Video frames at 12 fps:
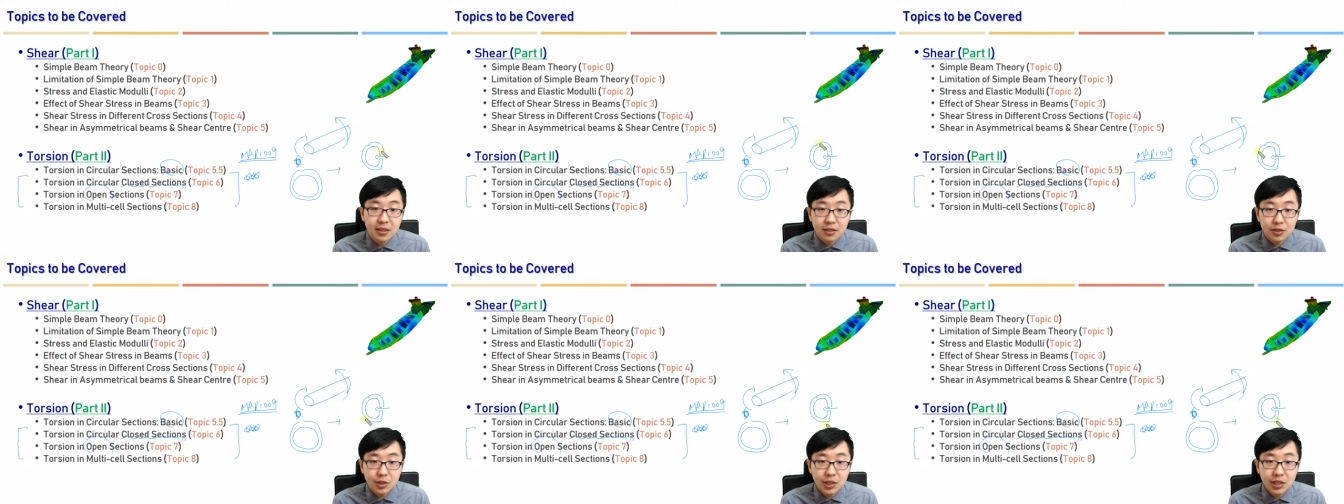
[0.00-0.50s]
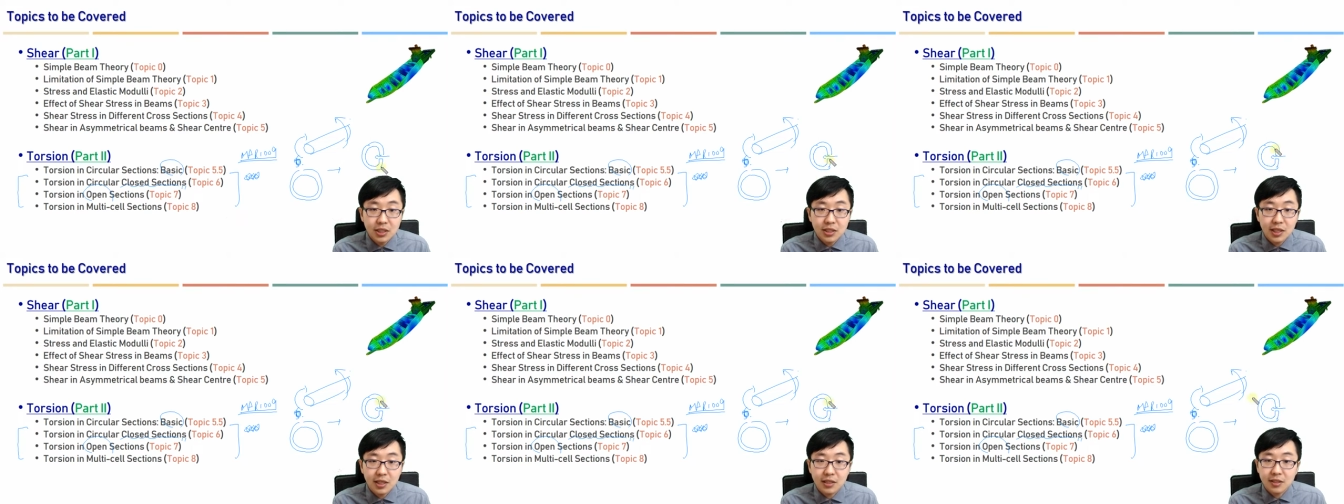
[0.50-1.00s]
So in this
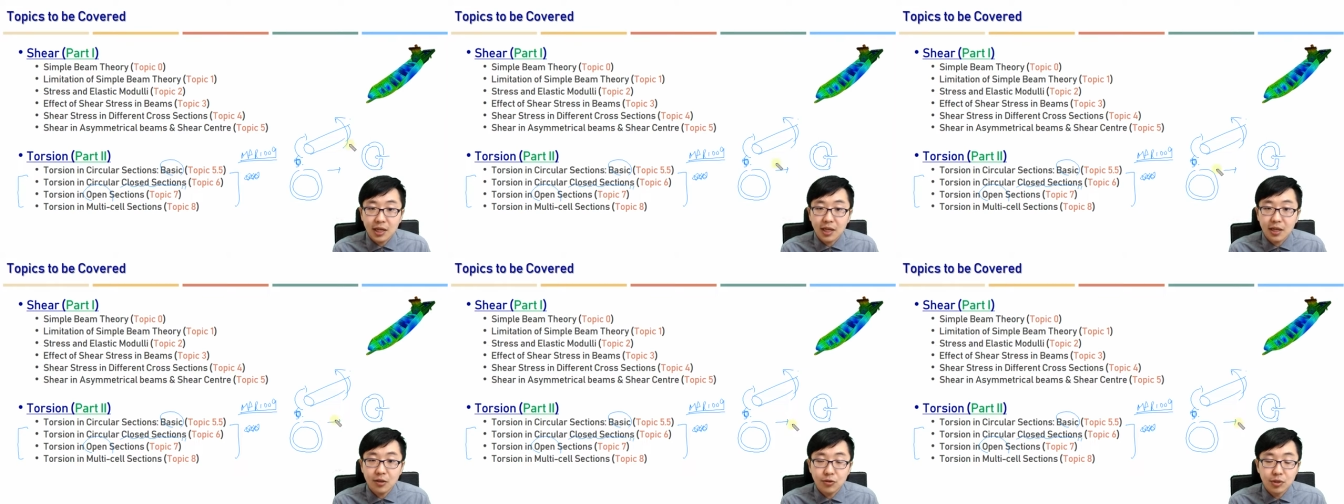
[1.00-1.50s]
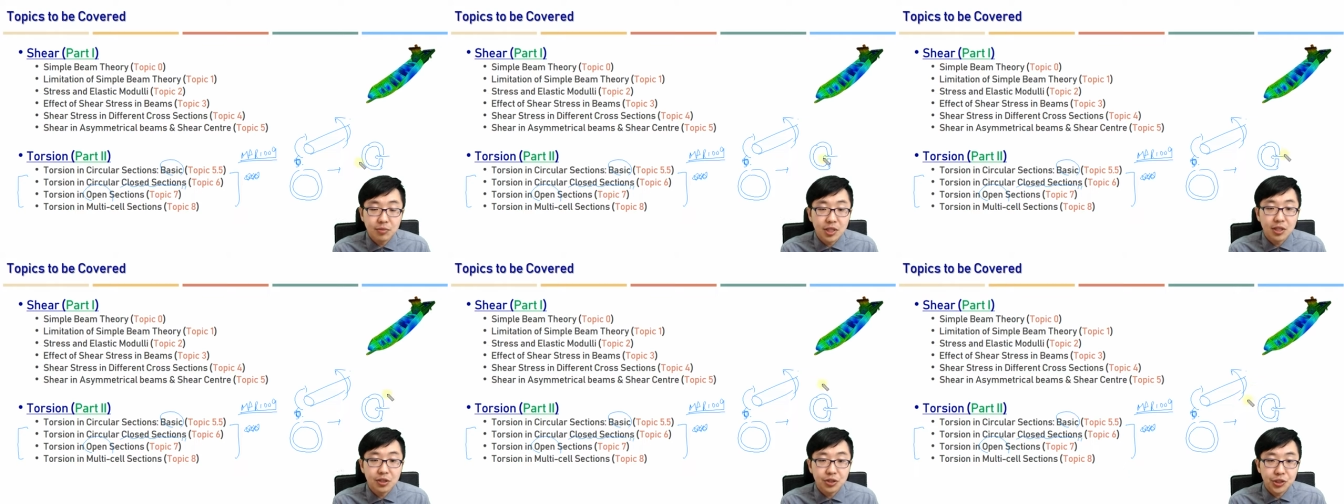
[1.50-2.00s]
case, how will be
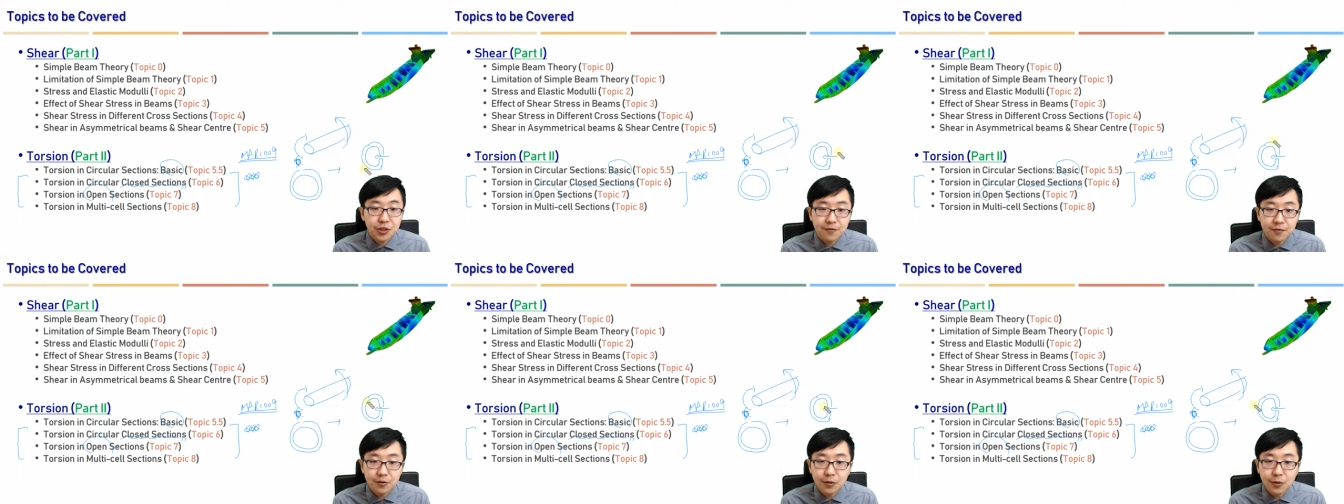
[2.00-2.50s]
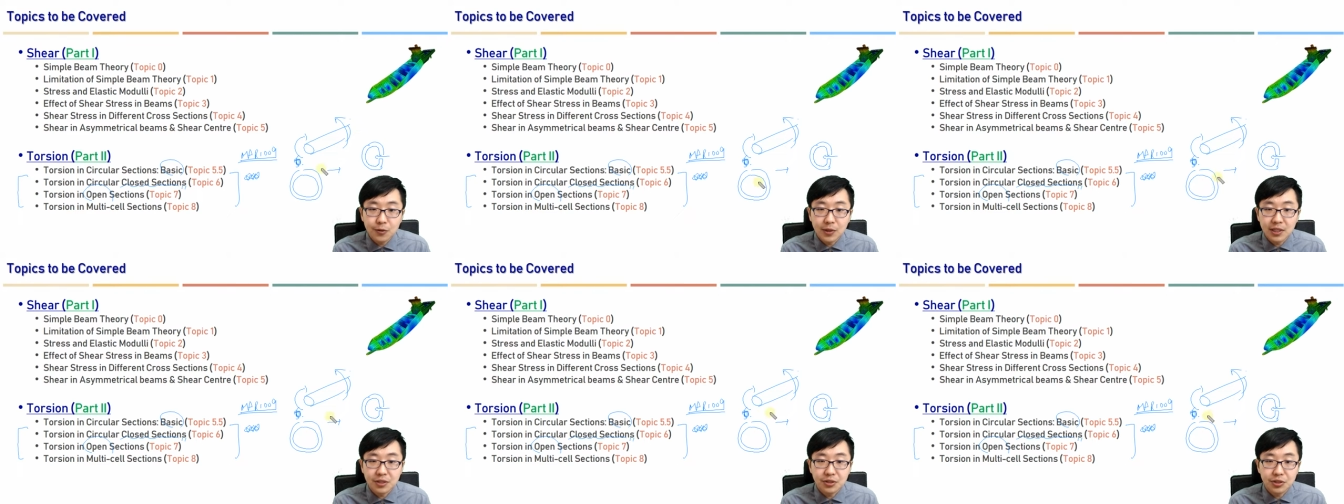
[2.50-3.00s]
the shear flow
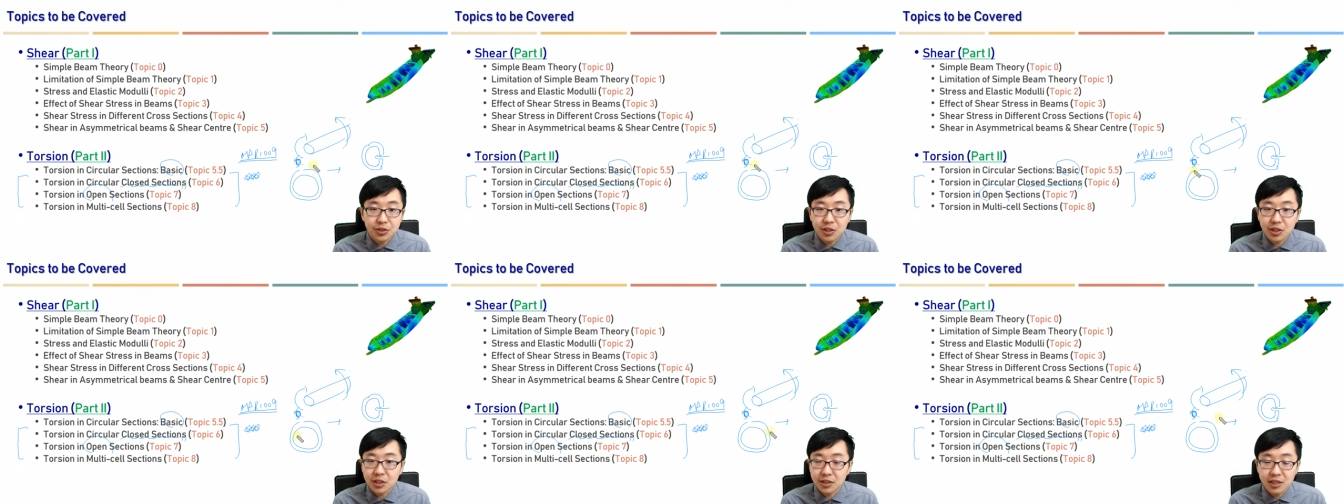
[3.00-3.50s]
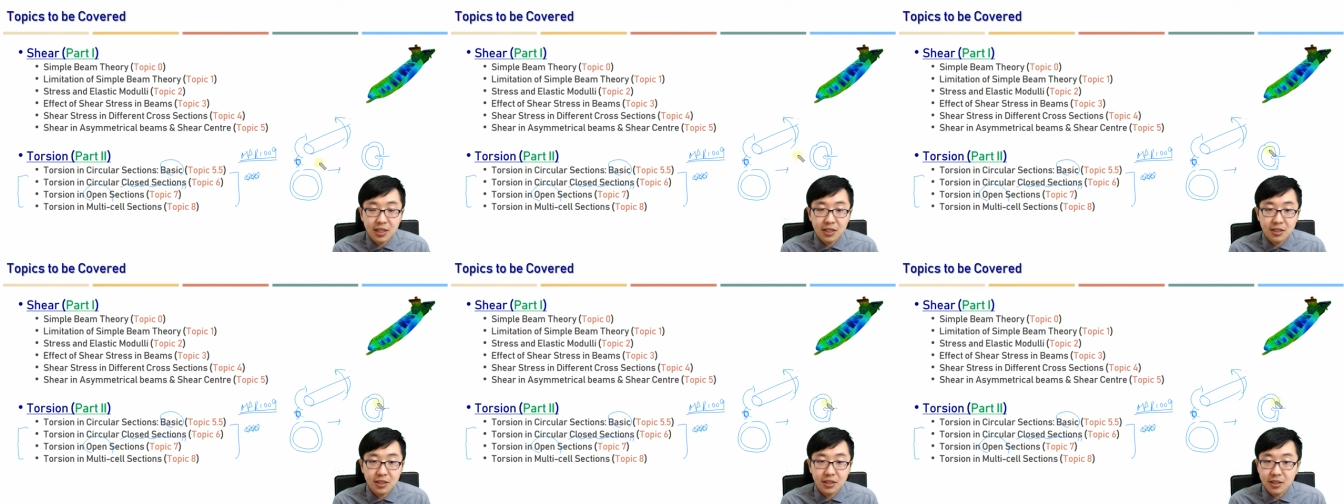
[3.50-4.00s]
and shear
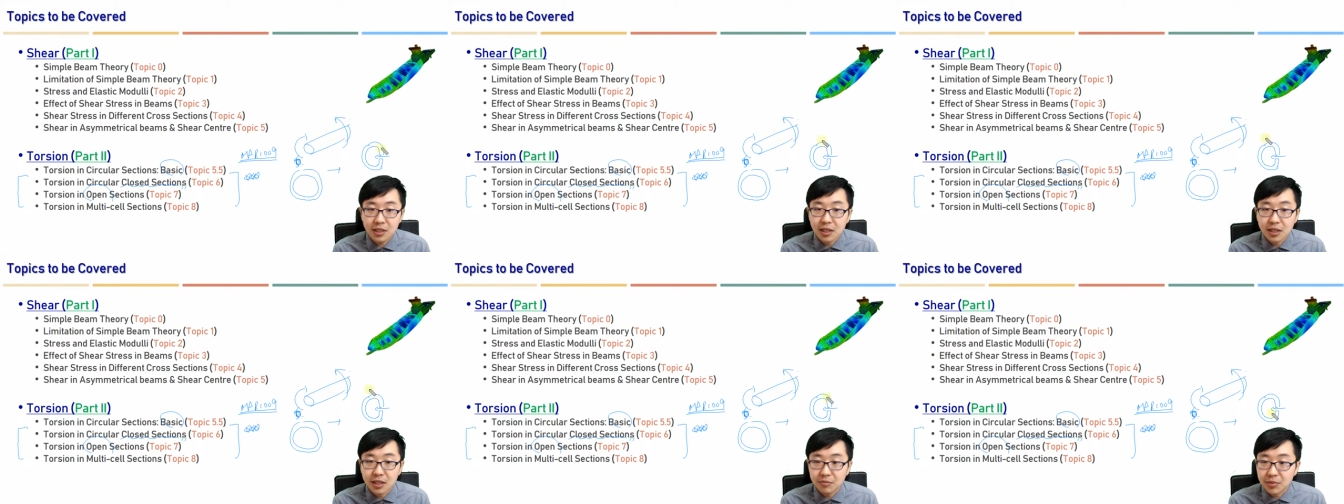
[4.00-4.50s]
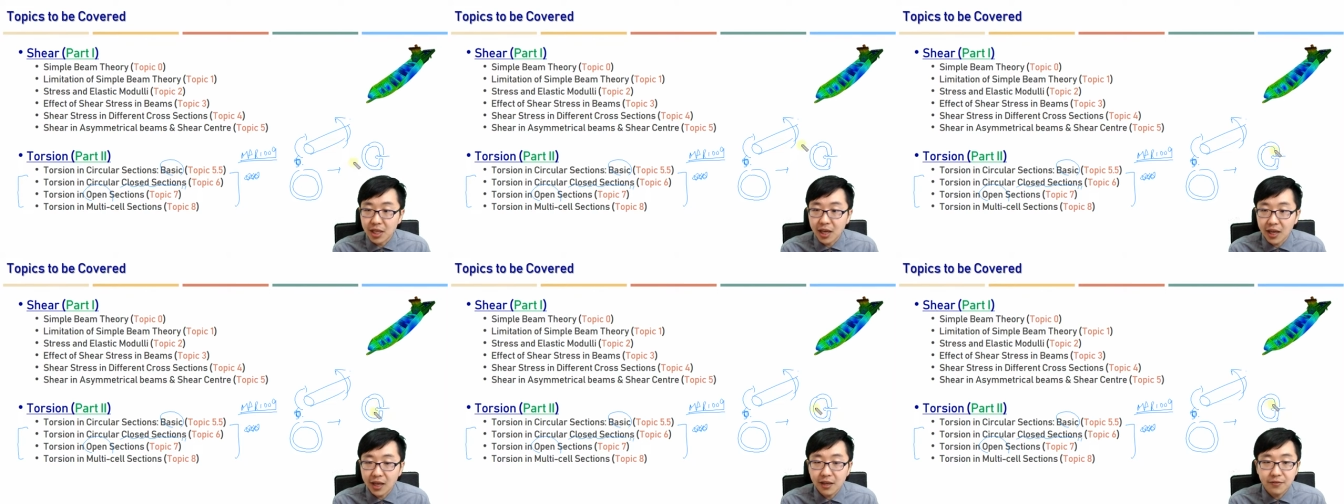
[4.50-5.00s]
related
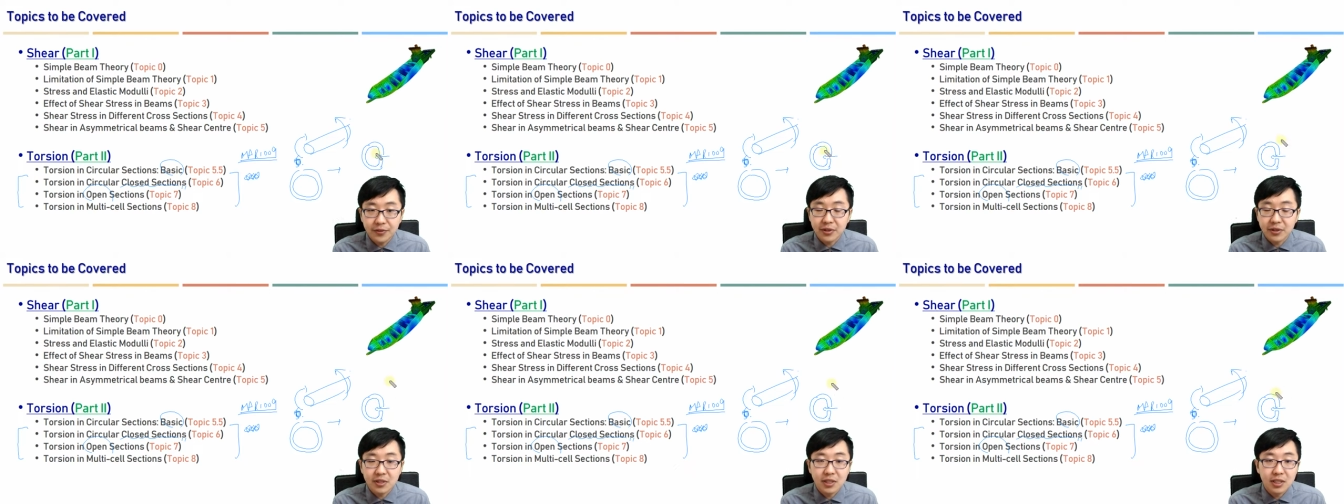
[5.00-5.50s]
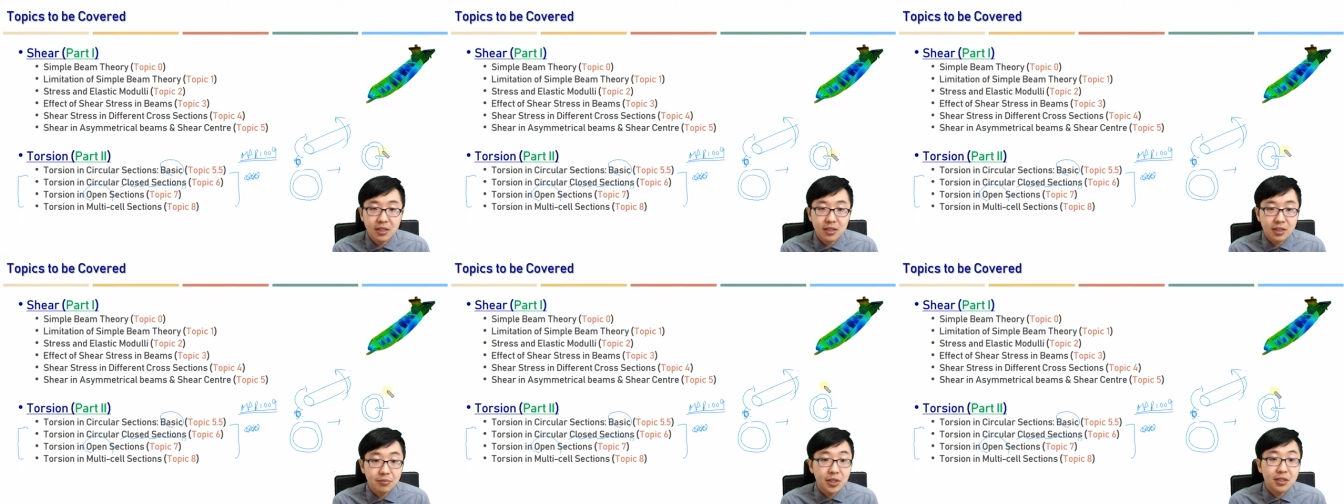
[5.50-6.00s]
behavior
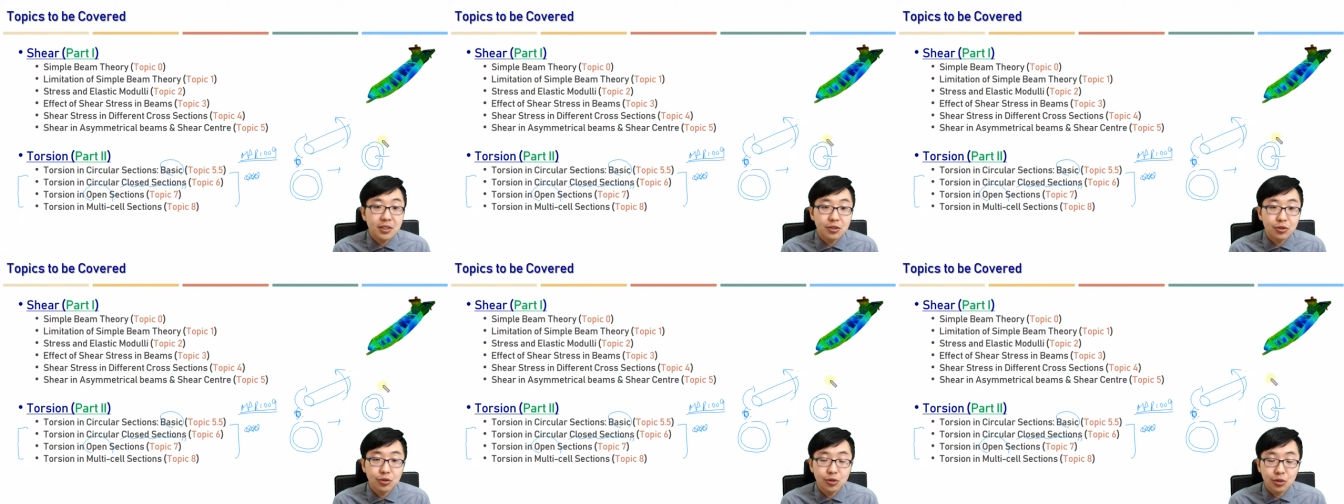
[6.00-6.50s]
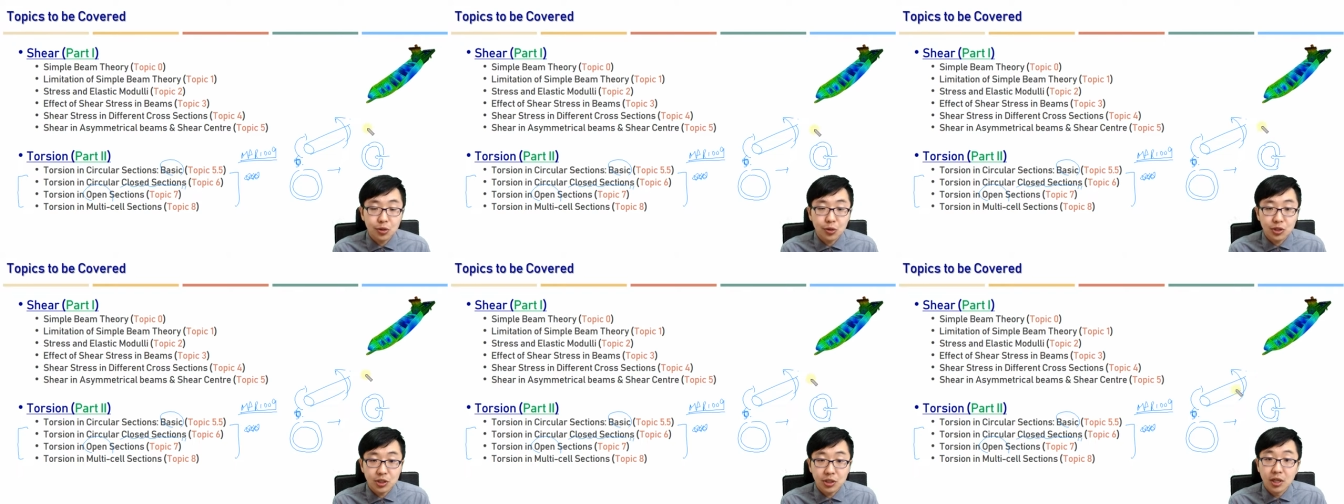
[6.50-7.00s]
subjected to the
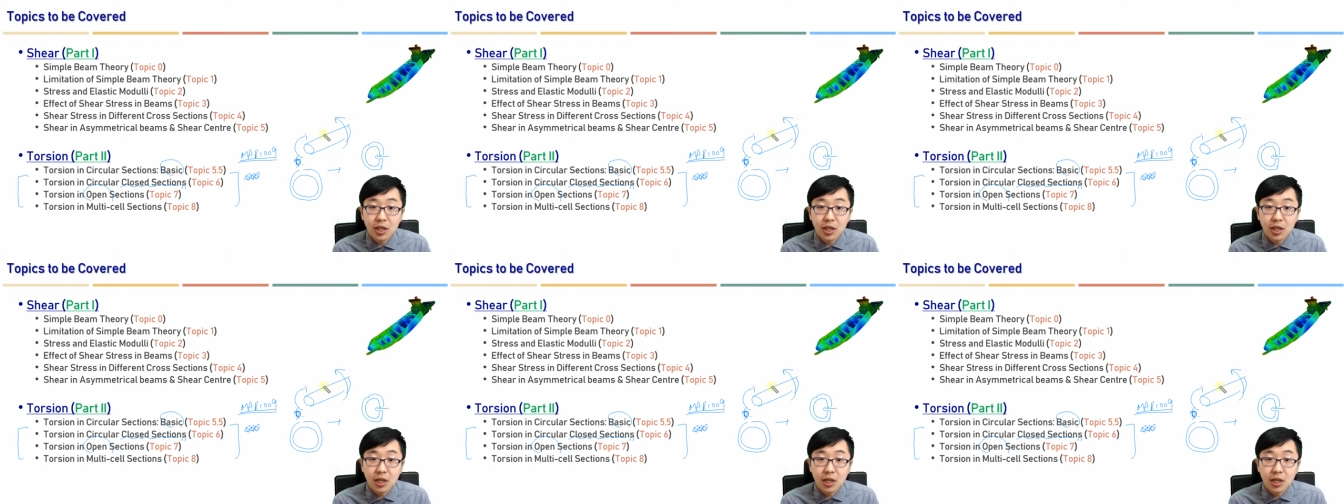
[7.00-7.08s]
torsion?